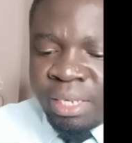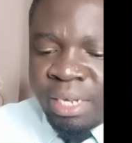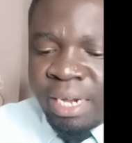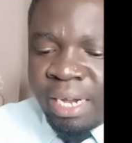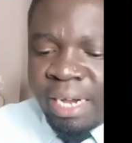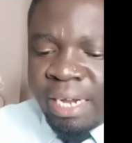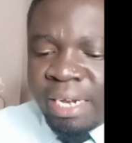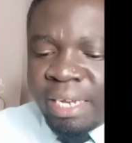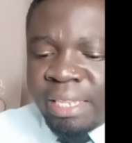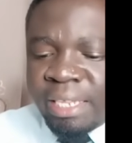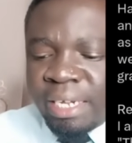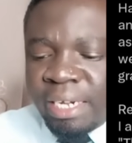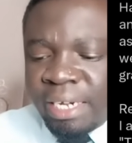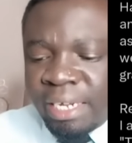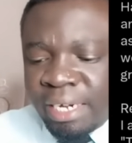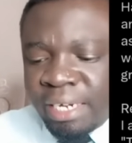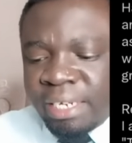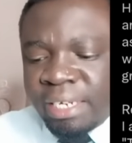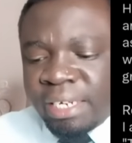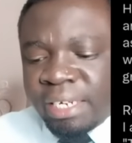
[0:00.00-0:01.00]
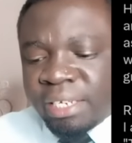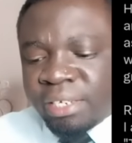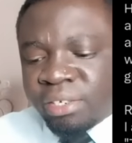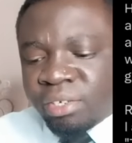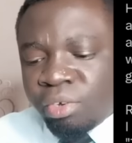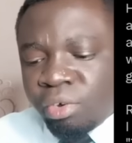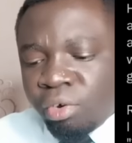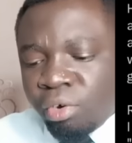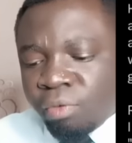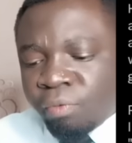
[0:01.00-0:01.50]
And the
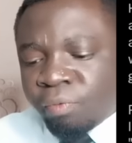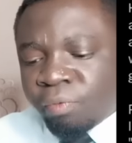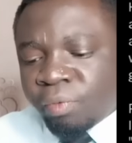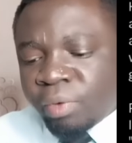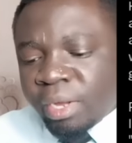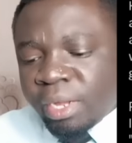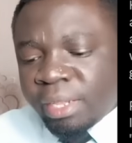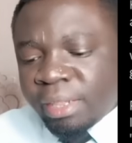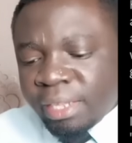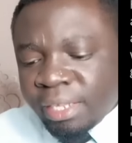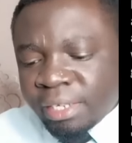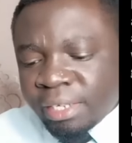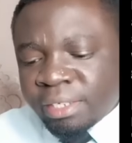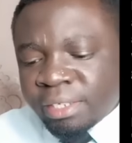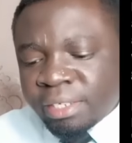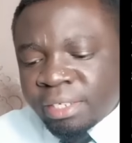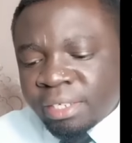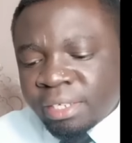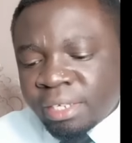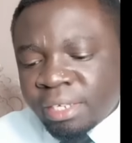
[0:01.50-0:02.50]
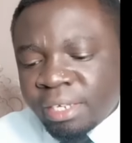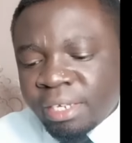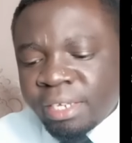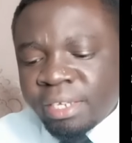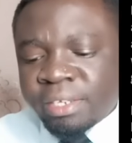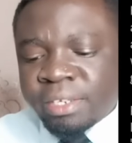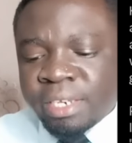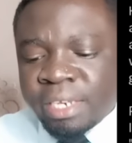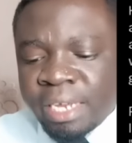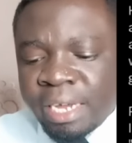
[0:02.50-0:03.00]
greatness of this
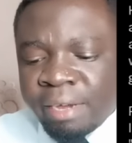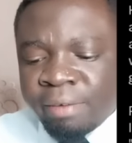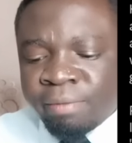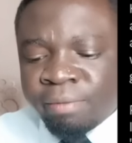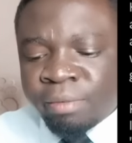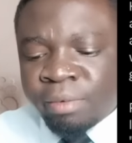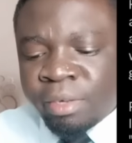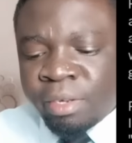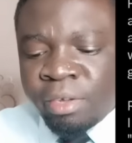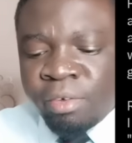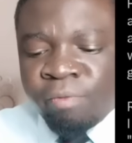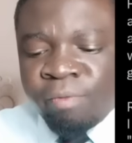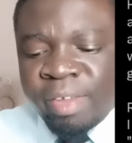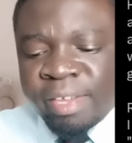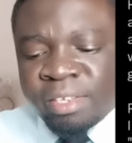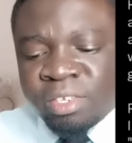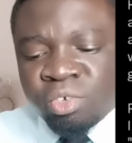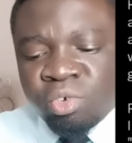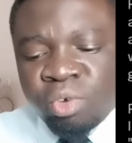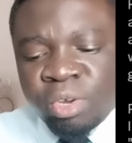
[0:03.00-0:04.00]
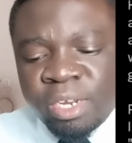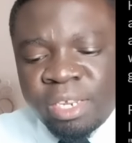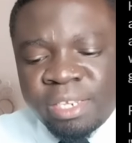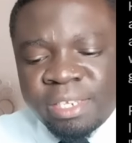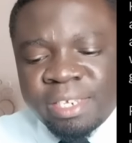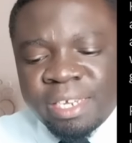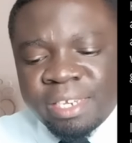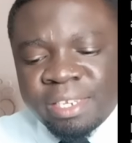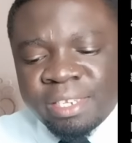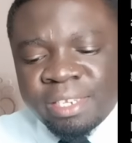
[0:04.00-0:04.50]
is love. First
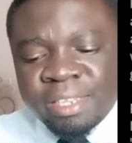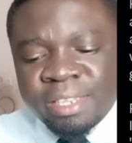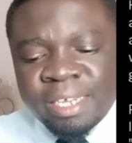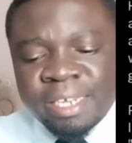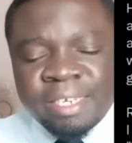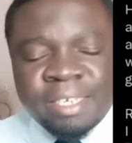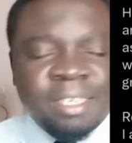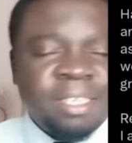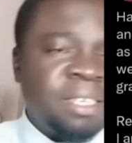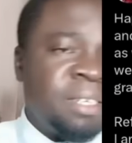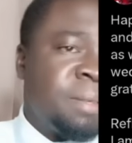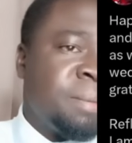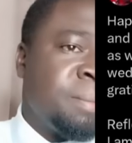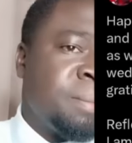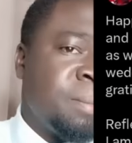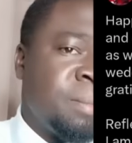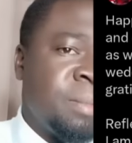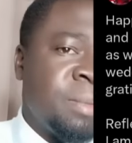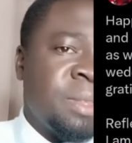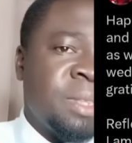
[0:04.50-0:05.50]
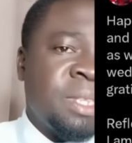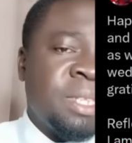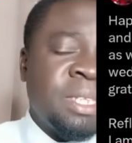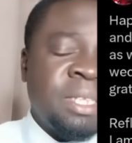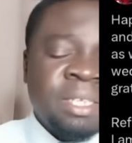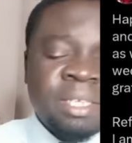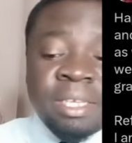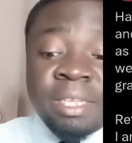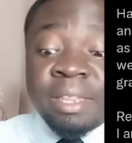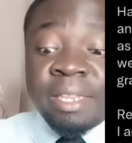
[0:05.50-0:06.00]
Corinthians
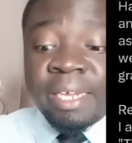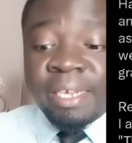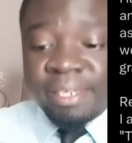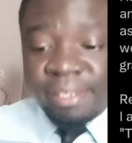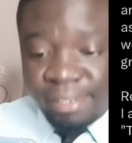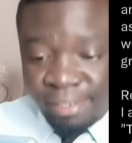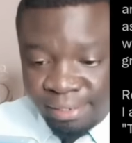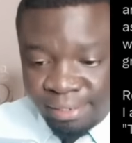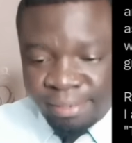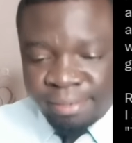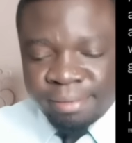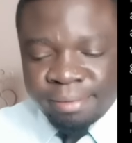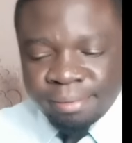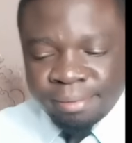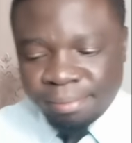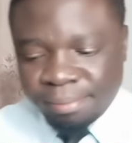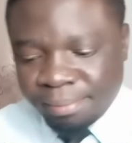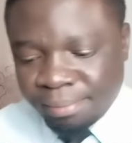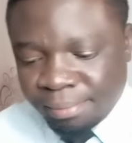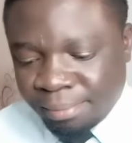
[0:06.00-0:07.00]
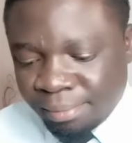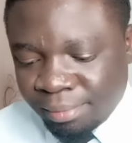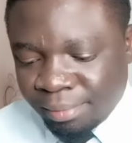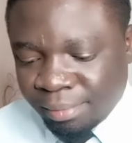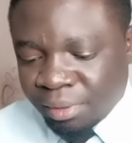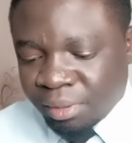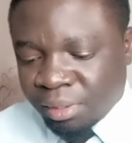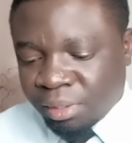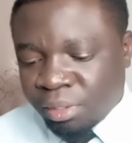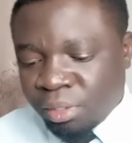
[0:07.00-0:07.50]
13:13.
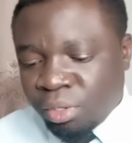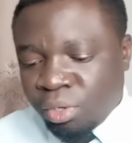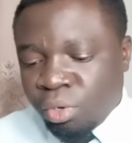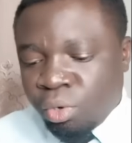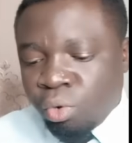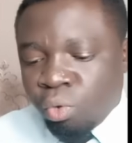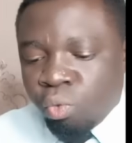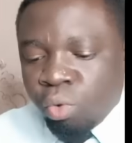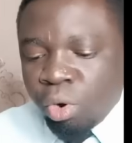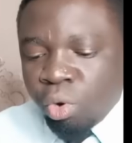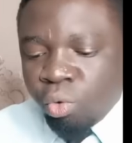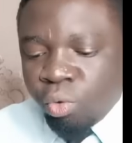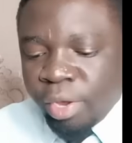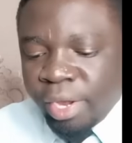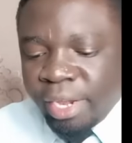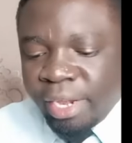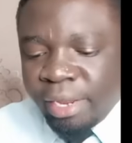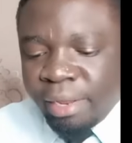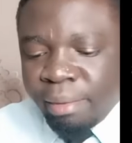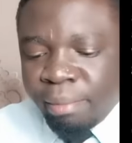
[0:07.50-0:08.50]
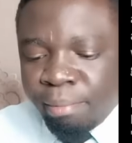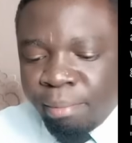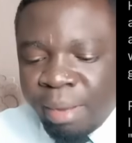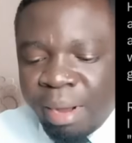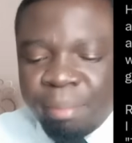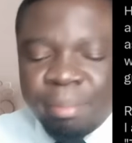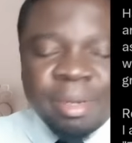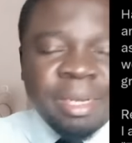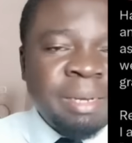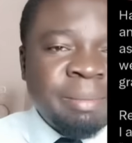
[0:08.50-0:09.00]
Kwa kweli
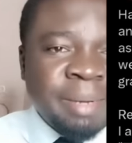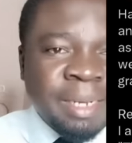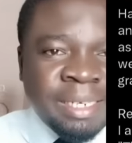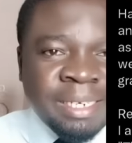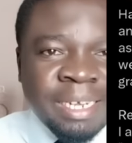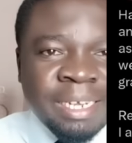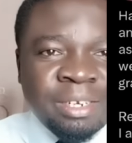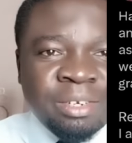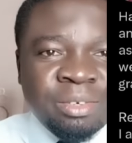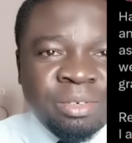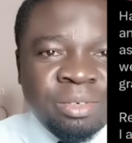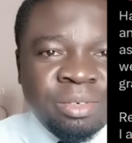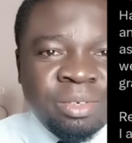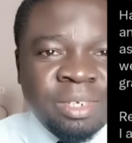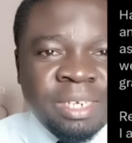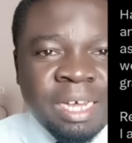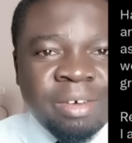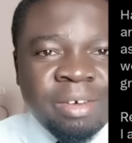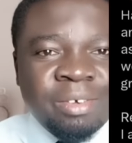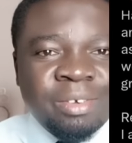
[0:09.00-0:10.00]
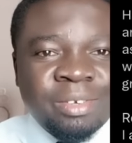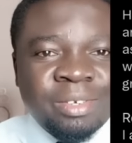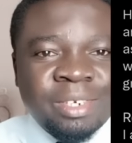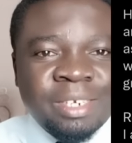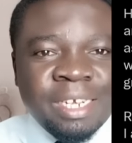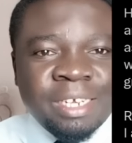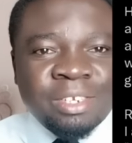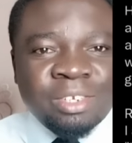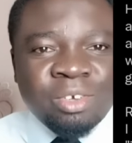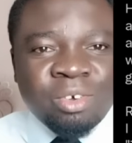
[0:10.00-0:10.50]
mambo ni matatu. Now she
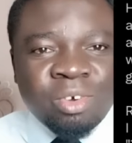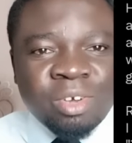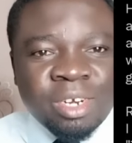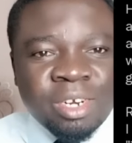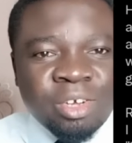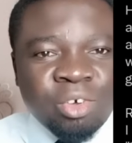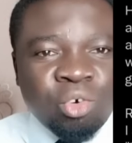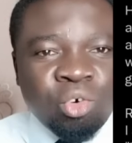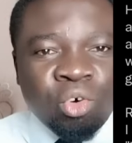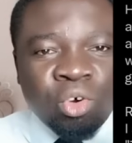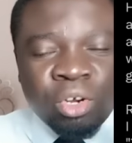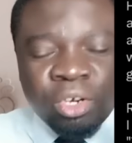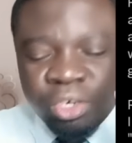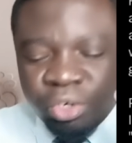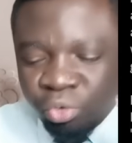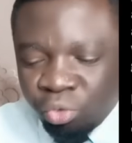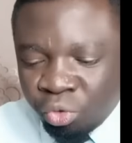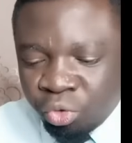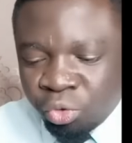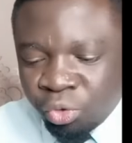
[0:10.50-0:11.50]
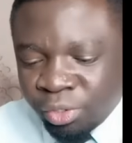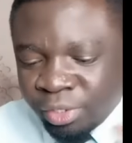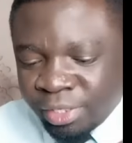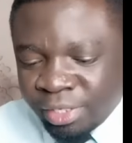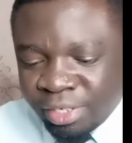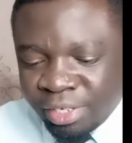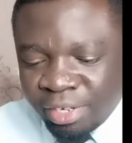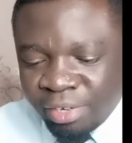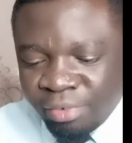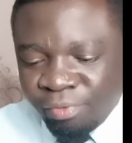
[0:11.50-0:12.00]
has gone on
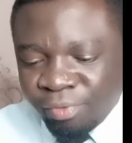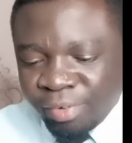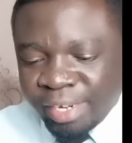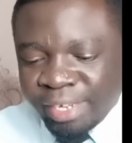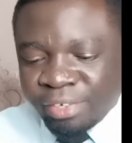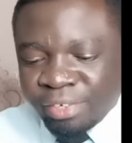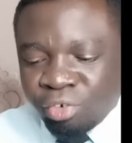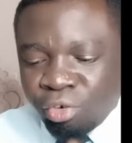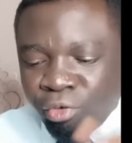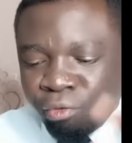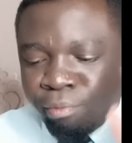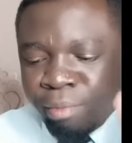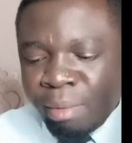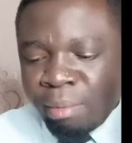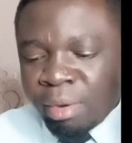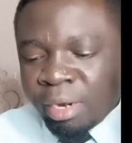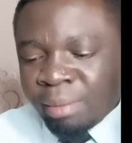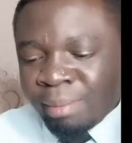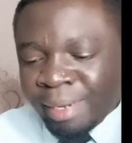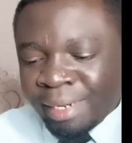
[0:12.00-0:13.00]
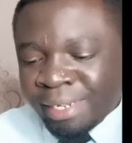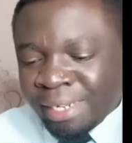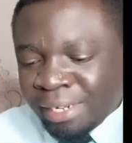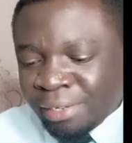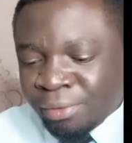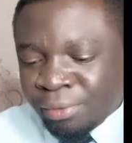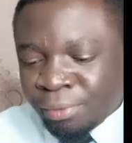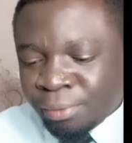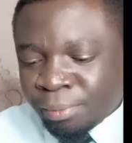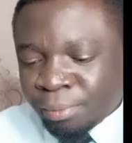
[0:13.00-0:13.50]
Ruto's phrase of Mama
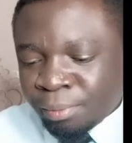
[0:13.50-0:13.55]
Nematatu.